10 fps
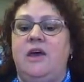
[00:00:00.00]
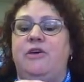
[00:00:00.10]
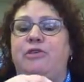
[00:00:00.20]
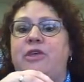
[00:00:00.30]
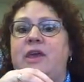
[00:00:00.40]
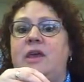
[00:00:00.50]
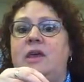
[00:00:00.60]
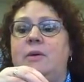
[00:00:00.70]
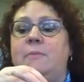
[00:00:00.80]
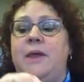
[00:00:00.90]

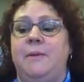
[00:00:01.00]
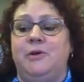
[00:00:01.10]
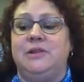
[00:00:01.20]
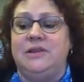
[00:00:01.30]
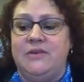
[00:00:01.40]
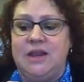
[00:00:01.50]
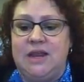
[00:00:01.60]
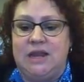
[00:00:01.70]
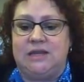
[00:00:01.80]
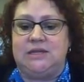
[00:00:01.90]
the people living
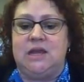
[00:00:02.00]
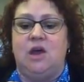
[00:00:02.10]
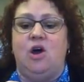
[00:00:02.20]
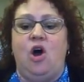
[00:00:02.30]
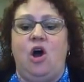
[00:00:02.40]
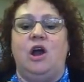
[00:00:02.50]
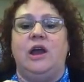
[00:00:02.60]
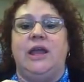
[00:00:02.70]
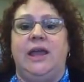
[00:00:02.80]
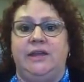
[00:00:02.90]
in India are
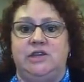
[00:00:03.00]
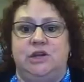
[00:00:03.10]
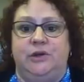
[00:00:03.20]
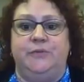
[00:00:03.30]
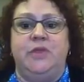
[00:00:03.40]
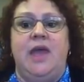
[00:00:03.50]
Hindu.